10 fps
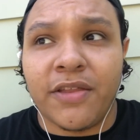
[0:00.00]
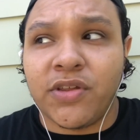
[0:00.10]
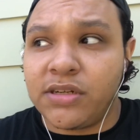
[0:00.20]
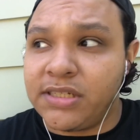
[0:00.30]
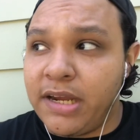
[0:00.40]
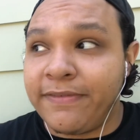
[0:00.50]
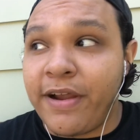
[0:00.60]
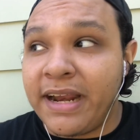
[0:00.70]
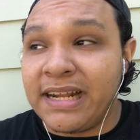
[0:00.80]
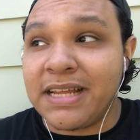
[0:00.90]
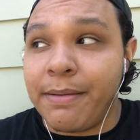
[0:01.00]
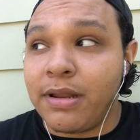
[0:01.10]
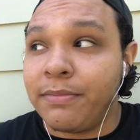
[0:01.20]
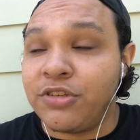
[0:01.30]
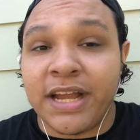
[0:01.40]
Thursday or Friday, it's coming
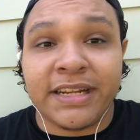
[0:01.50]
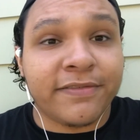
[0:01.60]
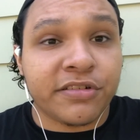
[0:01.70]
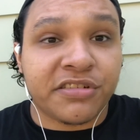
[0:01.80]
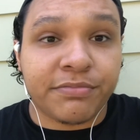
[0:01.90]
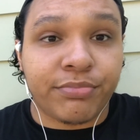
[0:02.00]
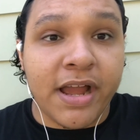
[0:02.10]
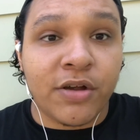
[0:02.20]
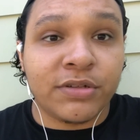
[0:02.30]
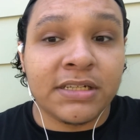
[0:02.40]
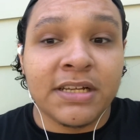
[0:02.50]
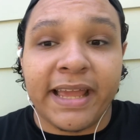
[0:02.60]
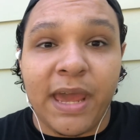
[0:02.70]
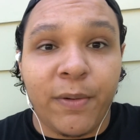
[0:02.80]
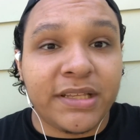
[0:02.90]
up. Giants versus Browns.
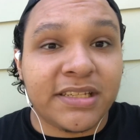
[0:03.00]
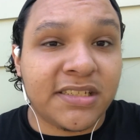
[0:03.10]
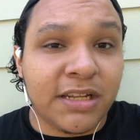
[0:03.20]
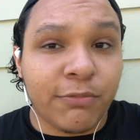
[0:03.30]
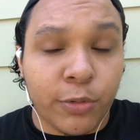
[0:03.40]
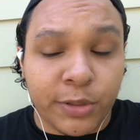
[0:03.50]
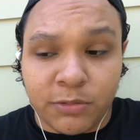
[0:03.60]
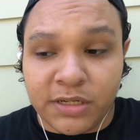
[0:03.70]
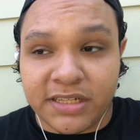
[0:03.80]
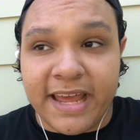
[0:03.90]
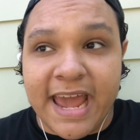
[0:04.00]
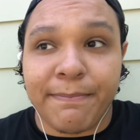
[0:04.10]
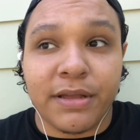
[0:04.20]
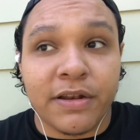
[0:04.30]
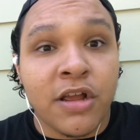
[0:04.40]
Can't wait to see what's going to
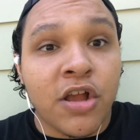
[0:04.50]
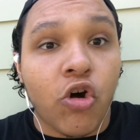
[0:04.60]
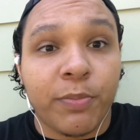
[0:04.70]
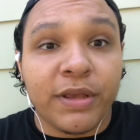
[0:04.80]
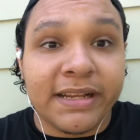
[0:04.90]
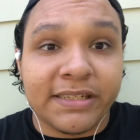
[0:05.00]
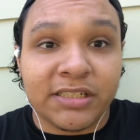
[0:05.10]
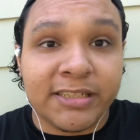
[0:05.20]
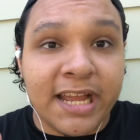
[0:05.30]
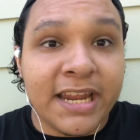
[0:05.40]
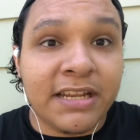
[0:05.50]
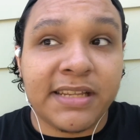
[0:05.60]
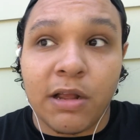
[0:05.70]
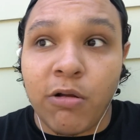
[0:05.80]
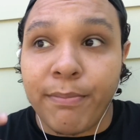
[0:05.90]
happen. Hope you guys are excited.
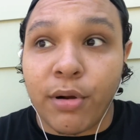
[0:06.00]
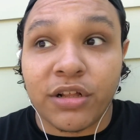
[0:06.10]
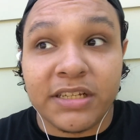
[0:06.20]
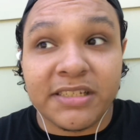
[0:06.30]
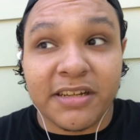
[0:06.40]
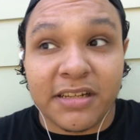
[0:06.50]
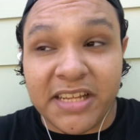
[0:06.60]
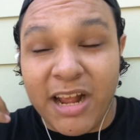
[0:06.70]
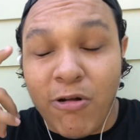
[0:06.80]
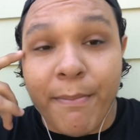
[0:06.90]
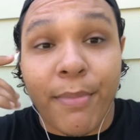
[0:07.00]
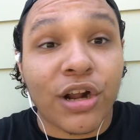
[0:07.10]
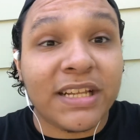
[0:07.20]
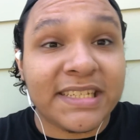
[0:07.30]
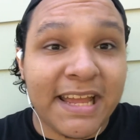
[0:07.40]
Saquon
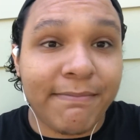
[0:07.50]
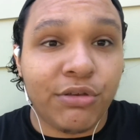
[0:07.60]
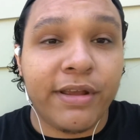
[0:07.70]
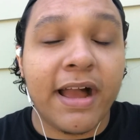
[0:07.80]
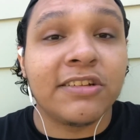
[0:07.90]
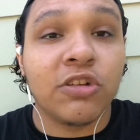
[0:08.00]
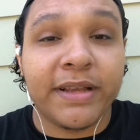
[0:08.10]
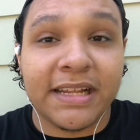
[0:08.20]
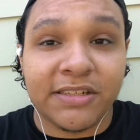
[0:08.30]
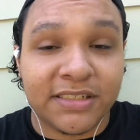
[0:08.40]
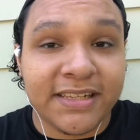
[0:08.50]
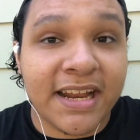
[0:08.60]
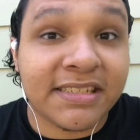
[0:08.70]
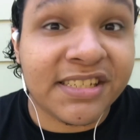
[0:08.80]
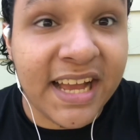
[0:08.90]
Barkley's debut, guys. Hope you guys are
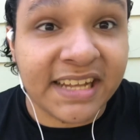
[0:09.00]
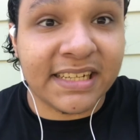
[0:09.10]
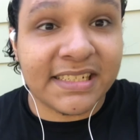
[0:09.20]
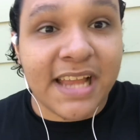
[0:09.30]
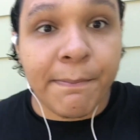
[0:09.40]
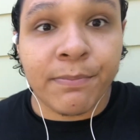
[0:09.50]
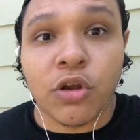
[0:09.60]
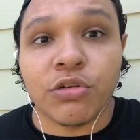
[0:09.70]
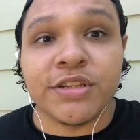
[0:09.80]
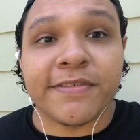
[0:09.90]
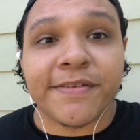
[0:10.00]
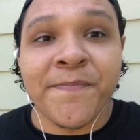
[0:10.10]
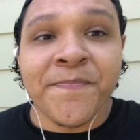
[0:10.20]
excited. See you guys next time. Go G-Fam.